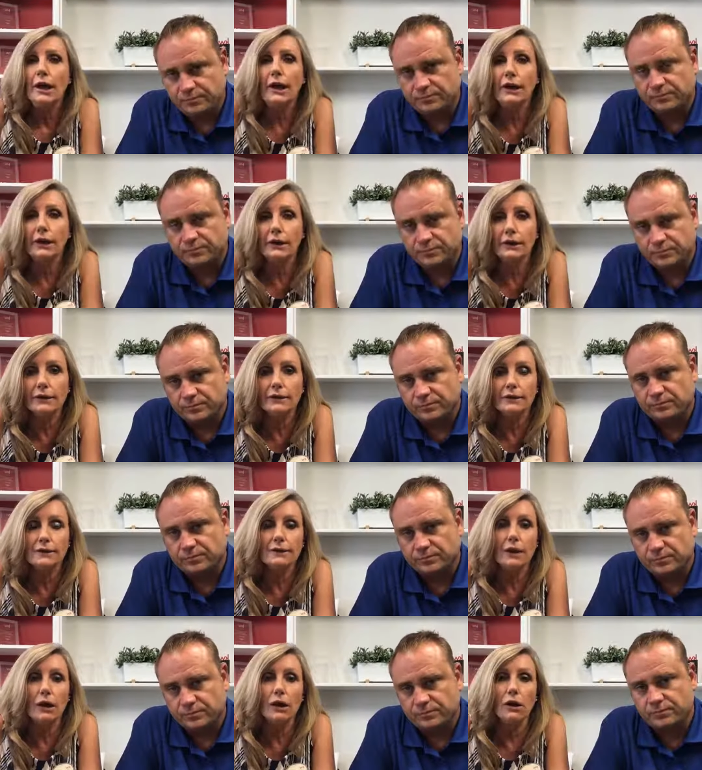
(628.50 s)
Speaker 1: And
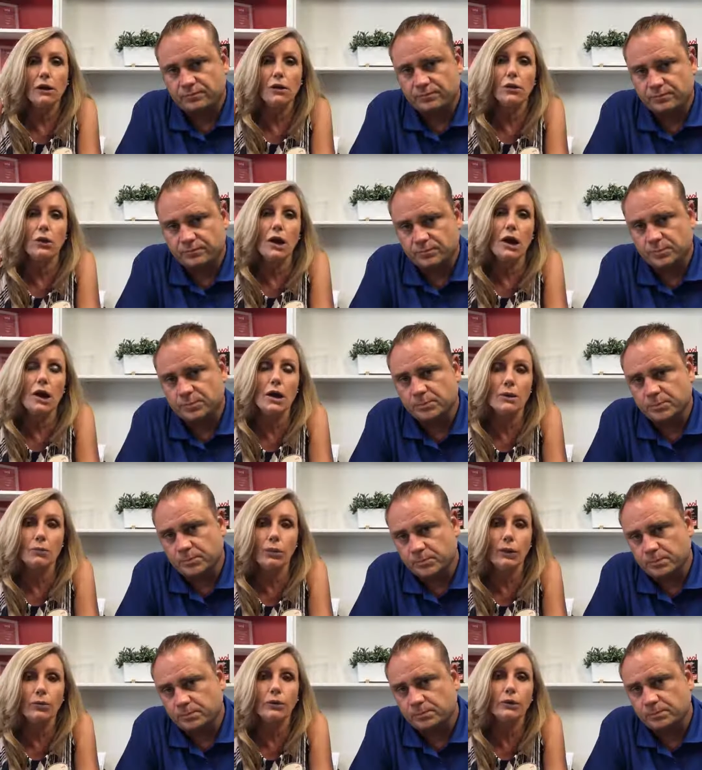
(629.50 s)
so um,
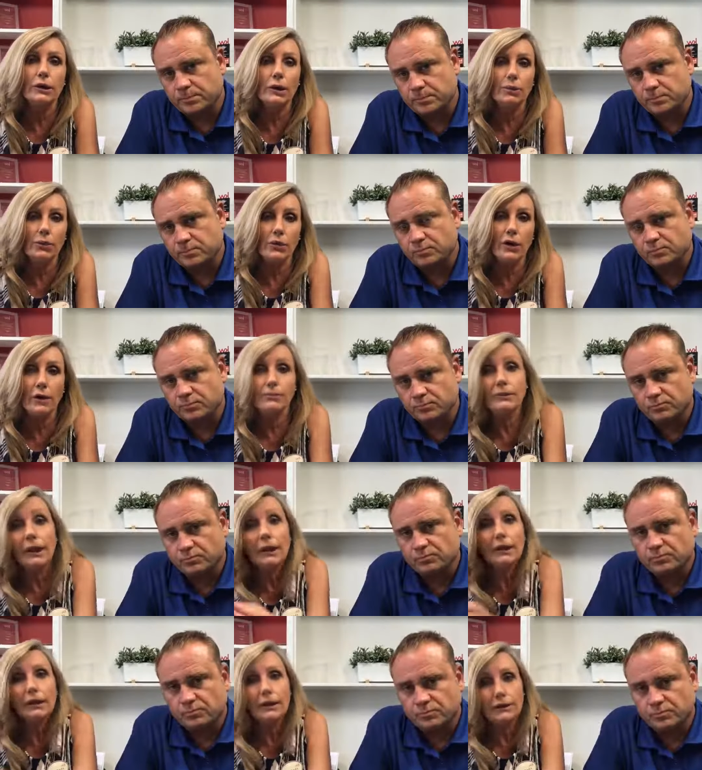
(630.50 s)
we will keep you
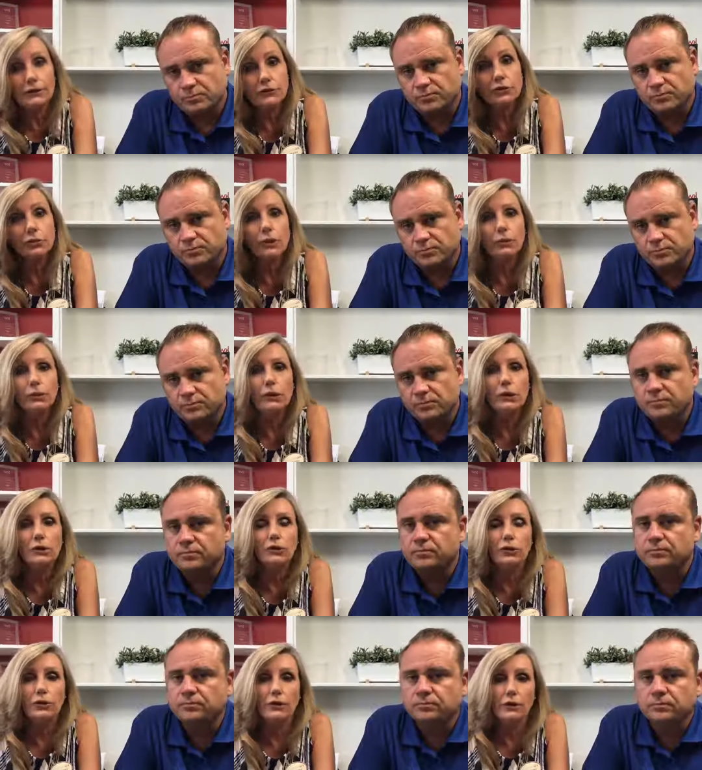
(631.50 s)
updated as to when we
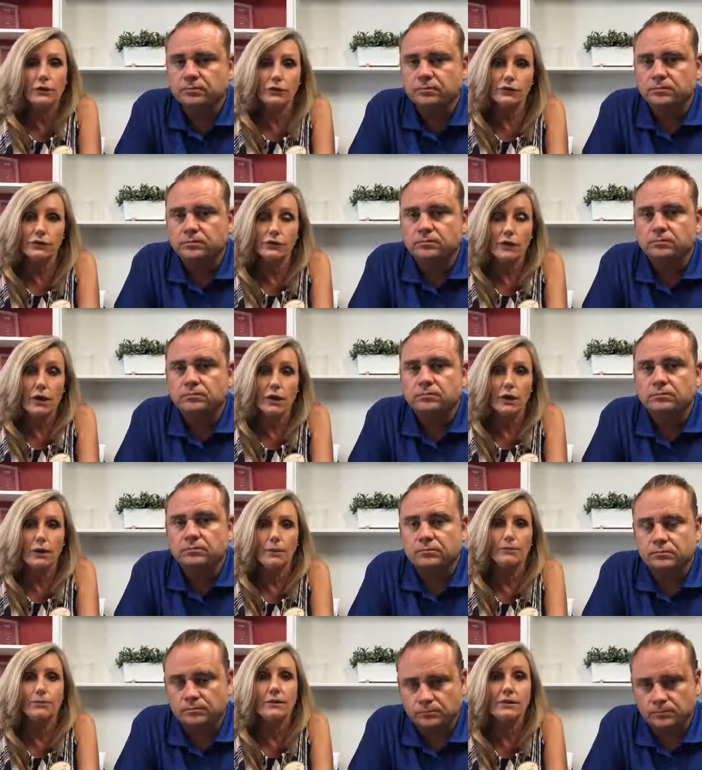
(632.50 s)
do this,
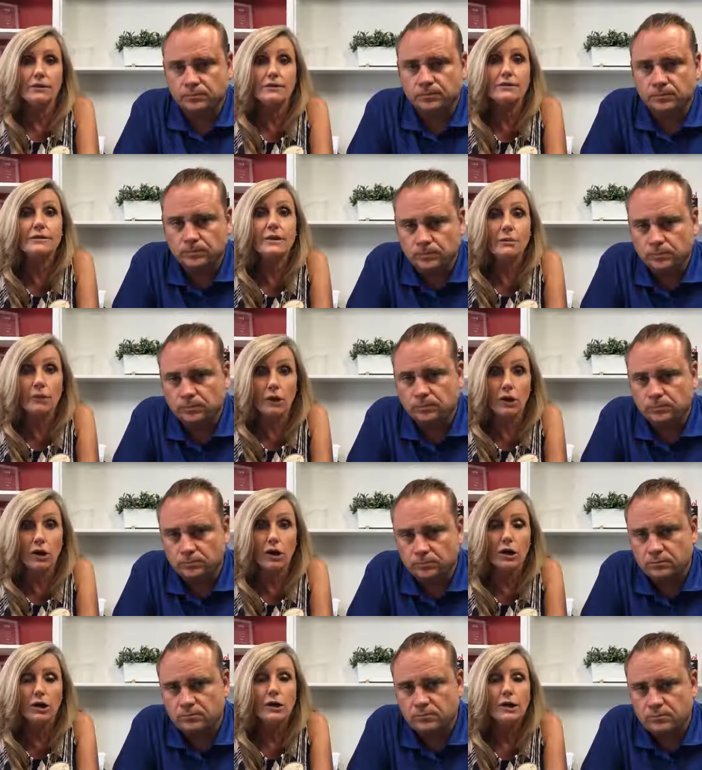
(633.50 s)
um, this mm -hmm.
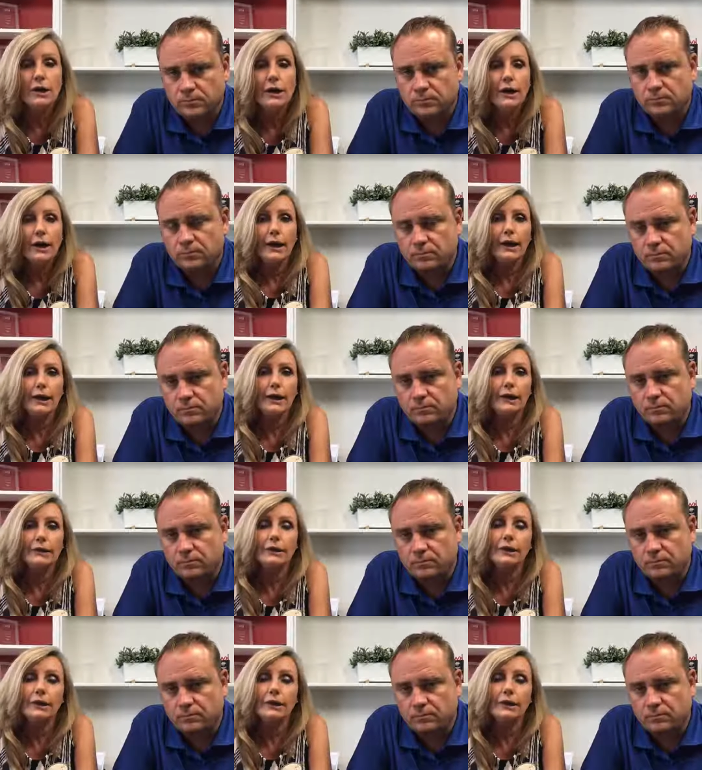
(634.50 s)
seminar. And